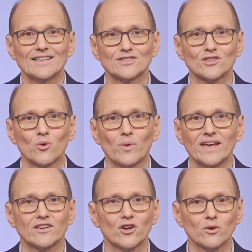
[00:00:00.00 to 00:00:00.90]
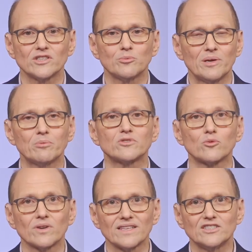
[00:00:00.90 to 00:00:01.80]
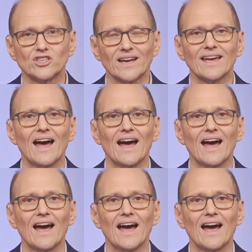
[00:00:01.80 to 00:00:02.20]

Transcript: So we encourage people to really check